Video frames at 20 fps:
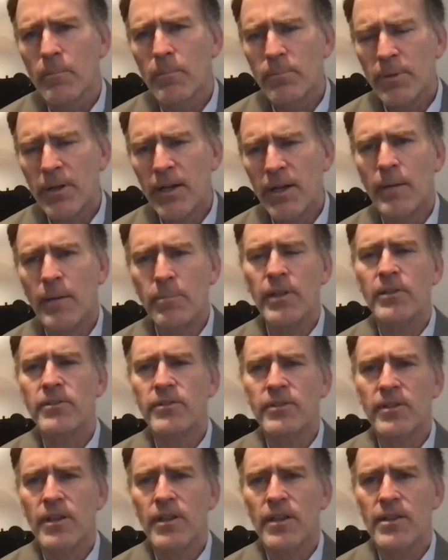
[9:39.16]

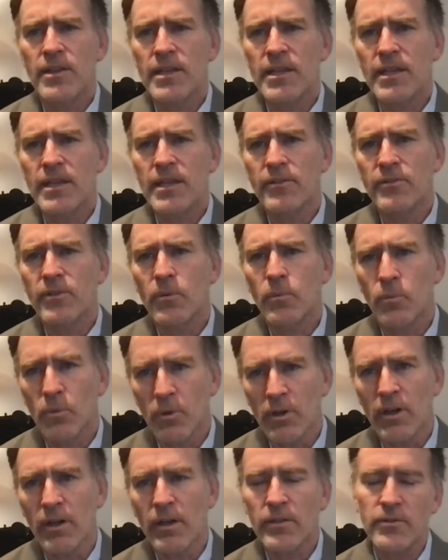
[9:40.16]
published these
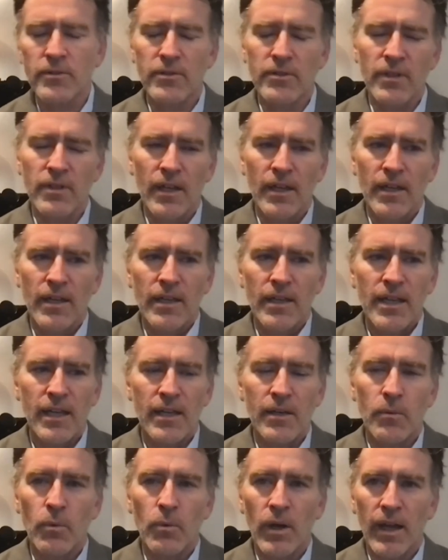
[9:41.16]
works
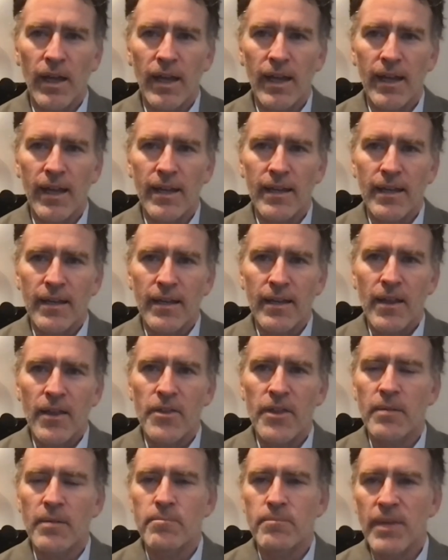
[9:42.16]
in a way
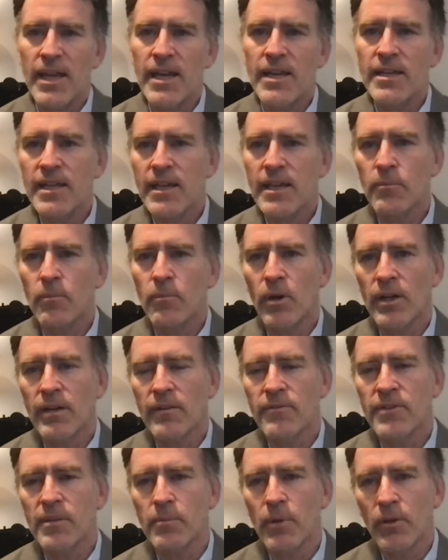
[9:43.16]
that made him one
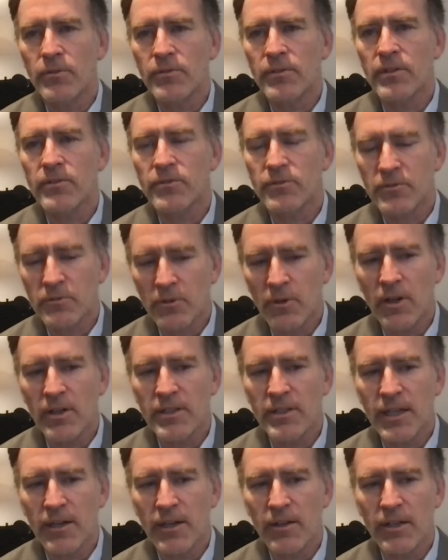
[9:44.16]
of the most
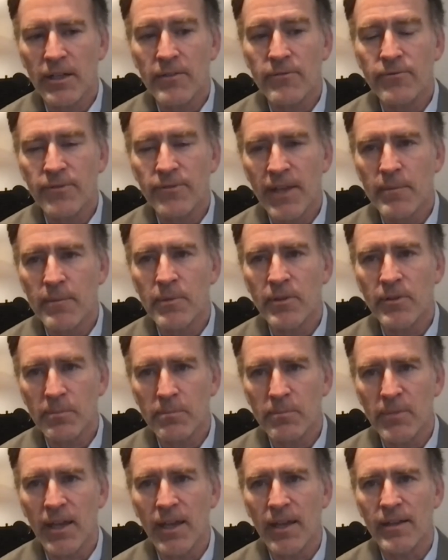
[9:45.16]
extraordinarily famous
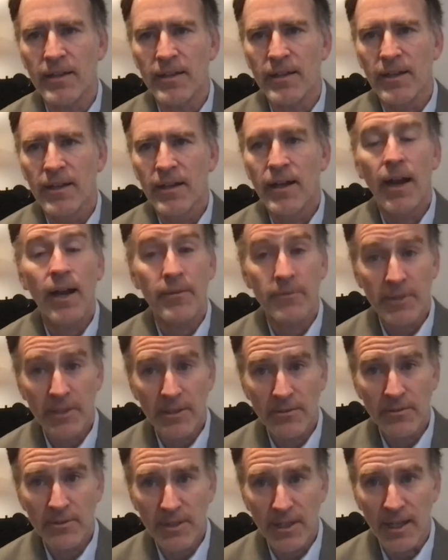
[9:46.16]
men of
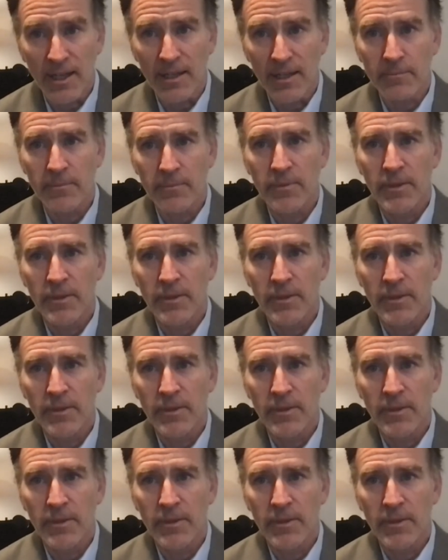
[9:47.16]
his time.